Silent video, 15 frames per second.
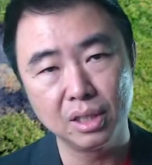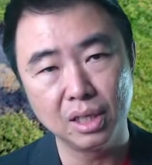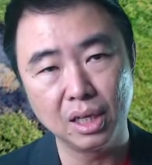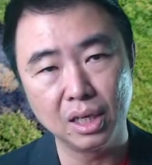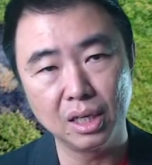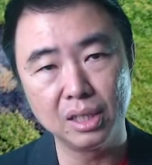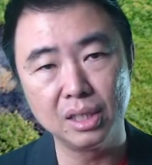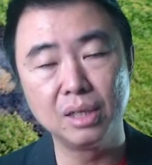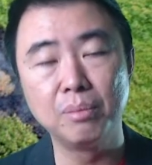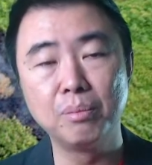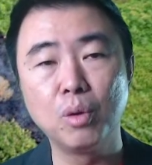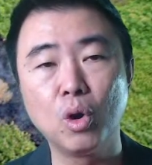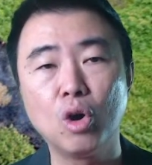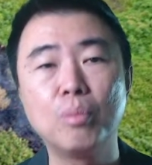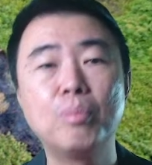the
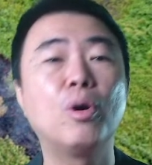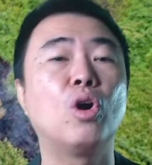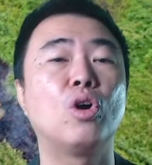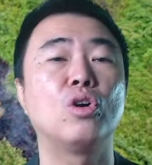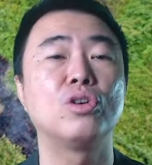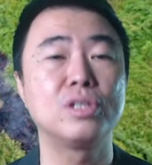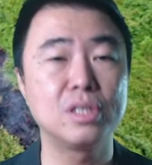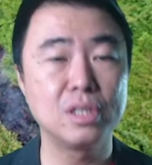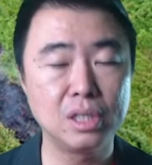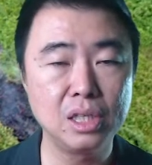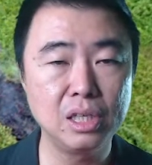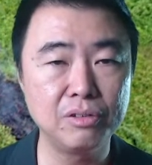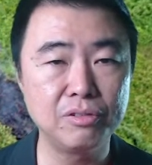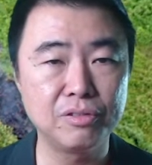more positive